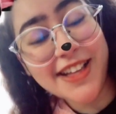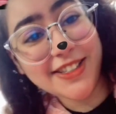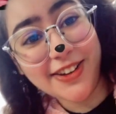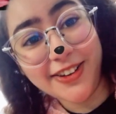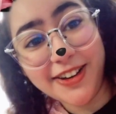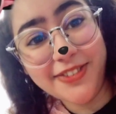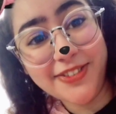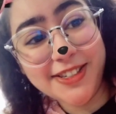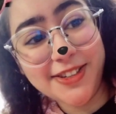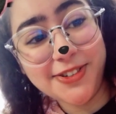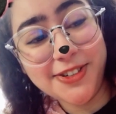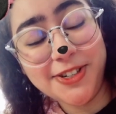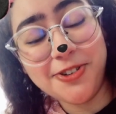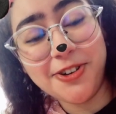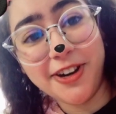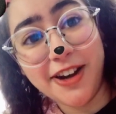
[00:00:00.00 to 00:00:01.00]
Sorry it was
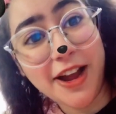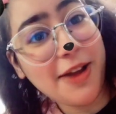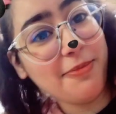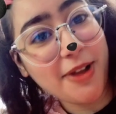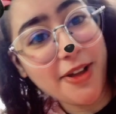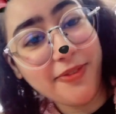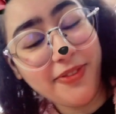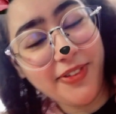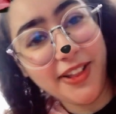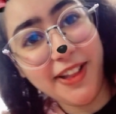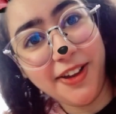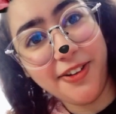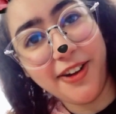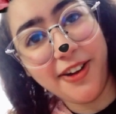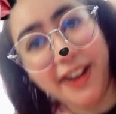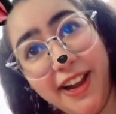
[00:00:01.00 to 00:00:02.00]
so short. I'm not
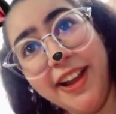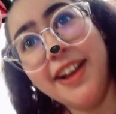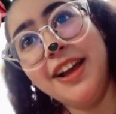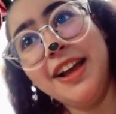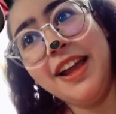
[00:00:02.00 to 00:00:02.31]
feeling great.